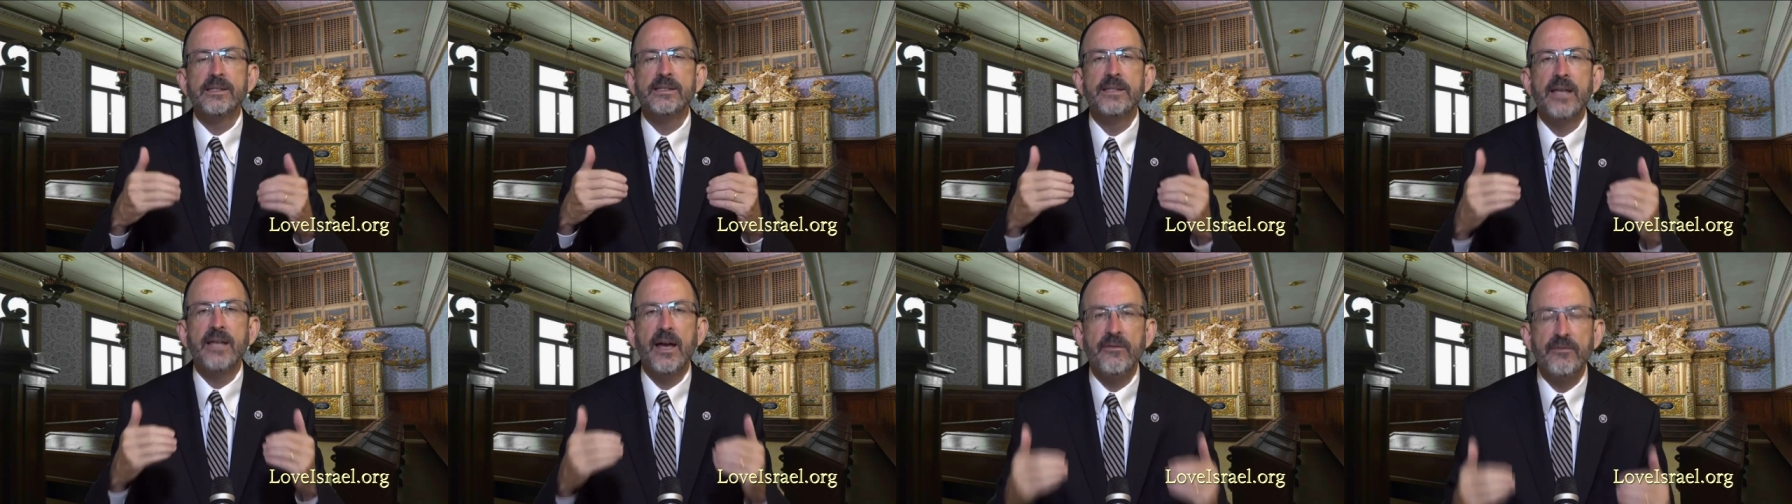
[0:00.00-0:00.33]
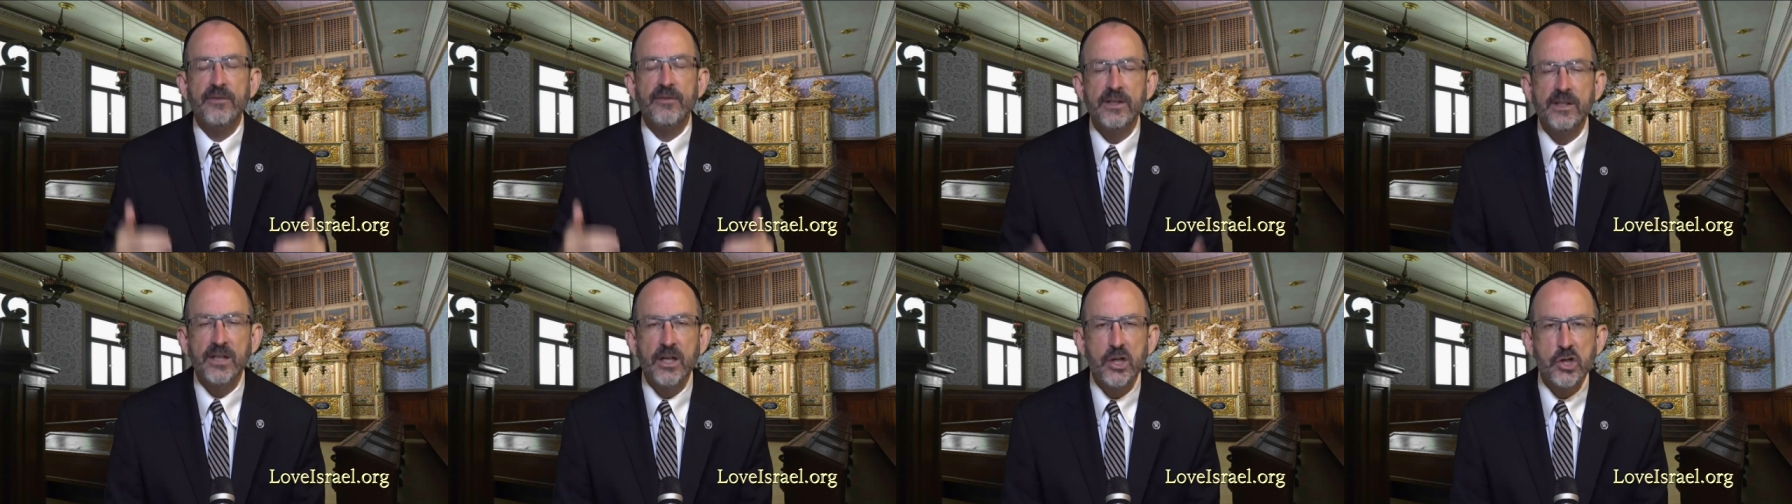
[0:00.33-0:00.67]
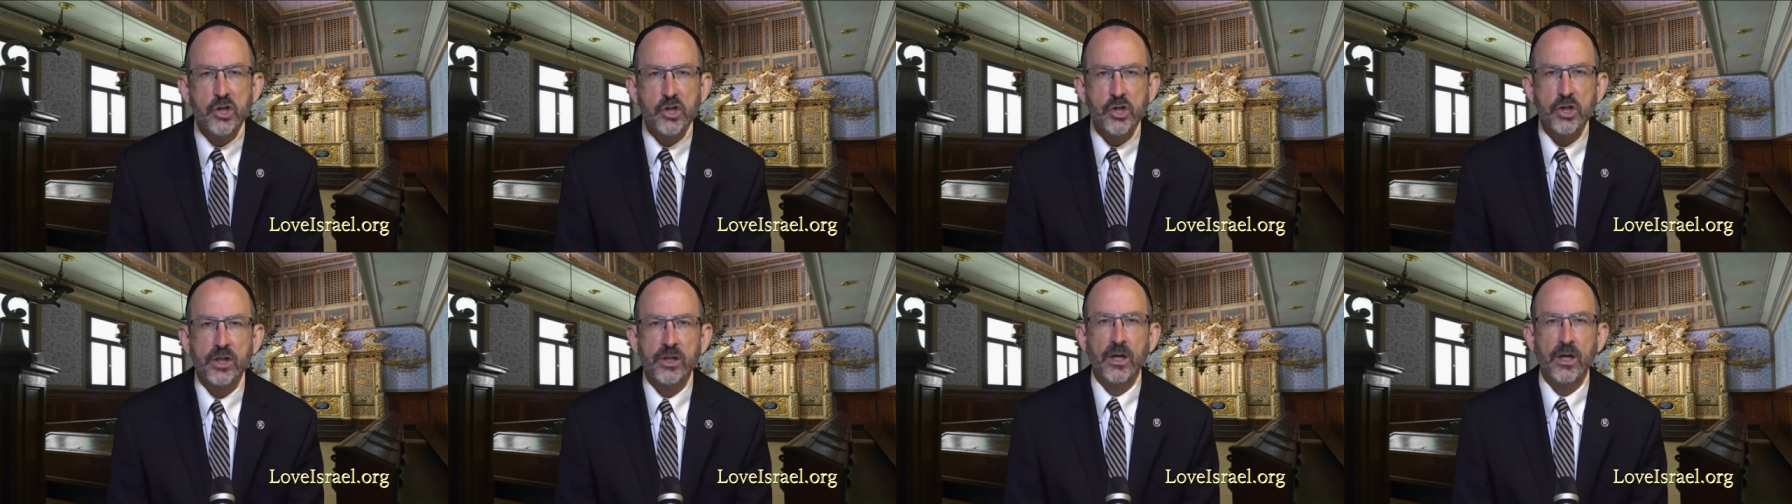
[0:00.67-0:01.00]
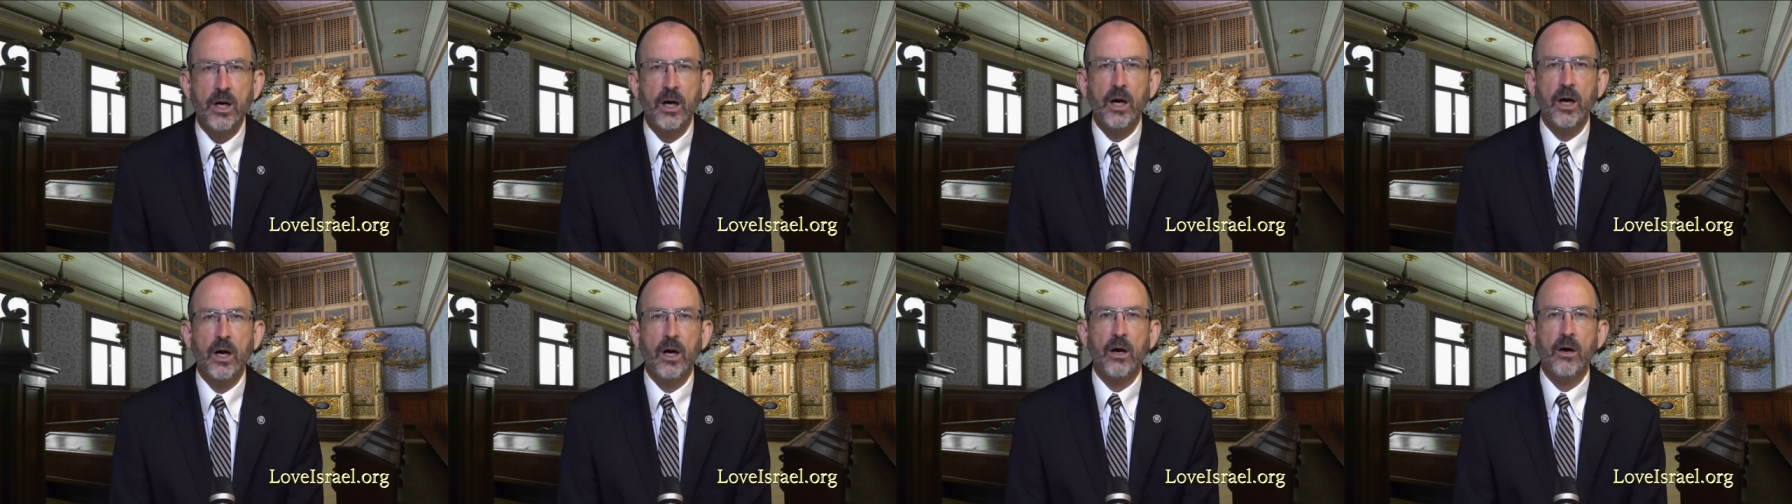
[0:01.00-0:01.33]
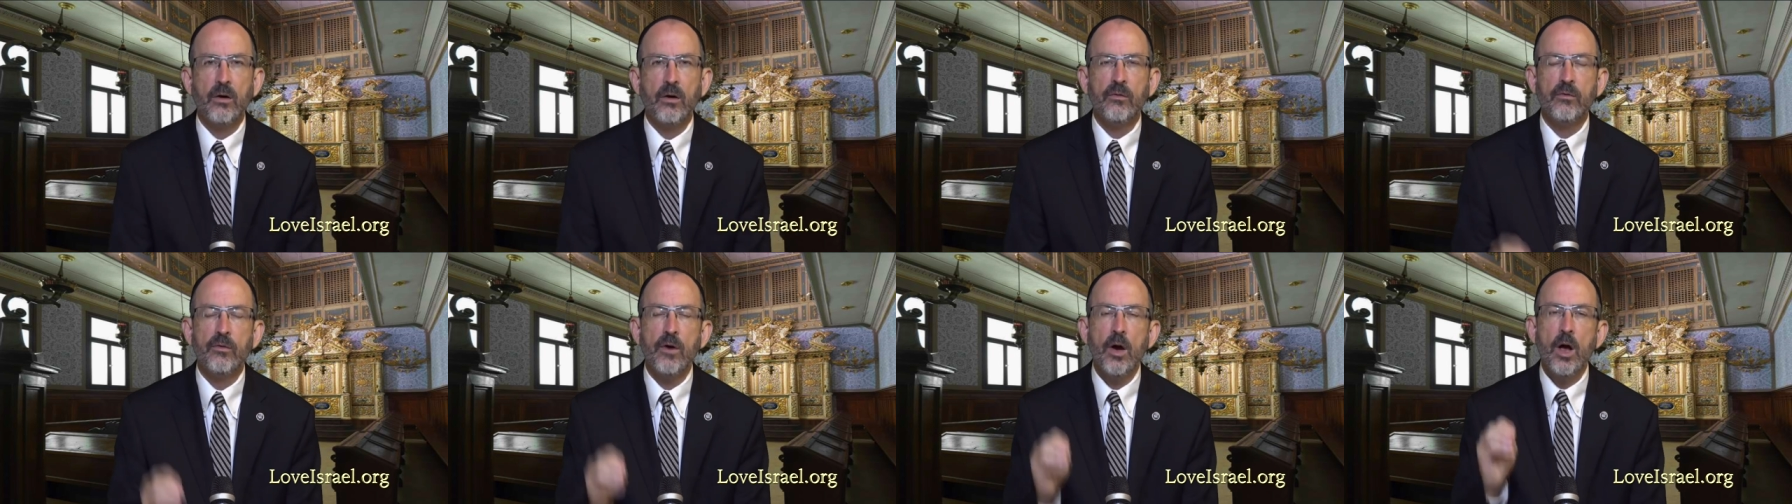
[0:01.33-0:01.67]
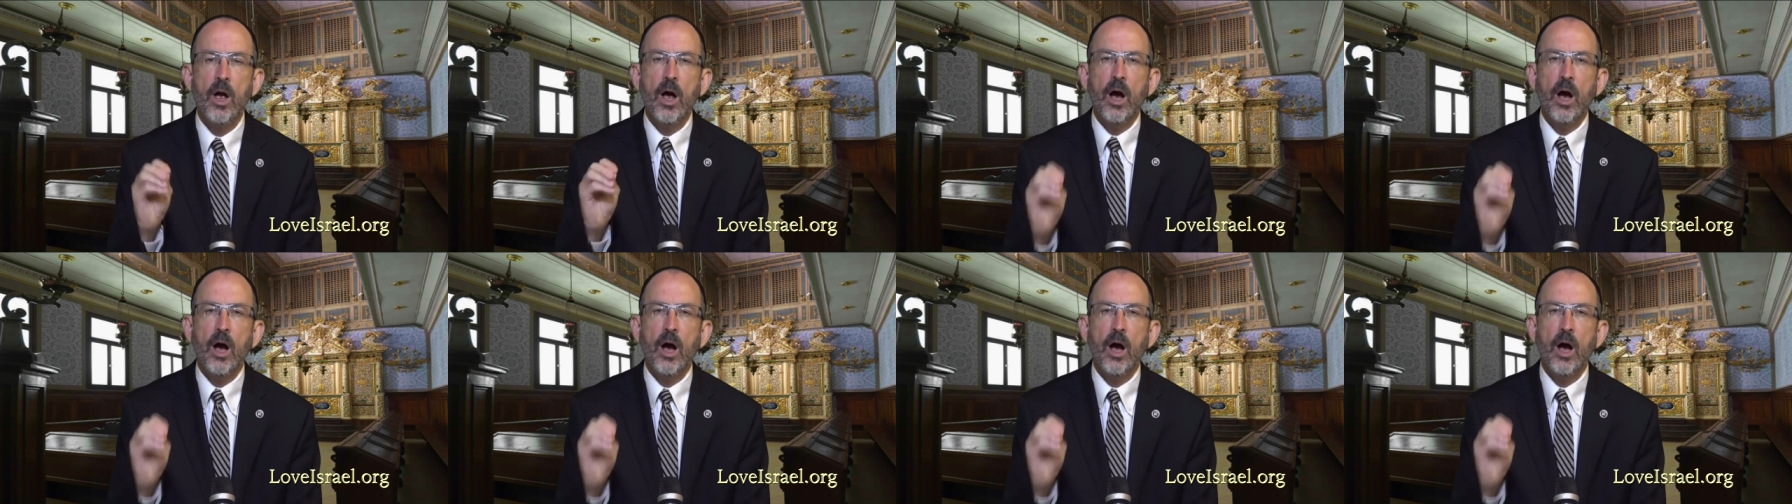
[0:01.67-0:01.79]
definition of,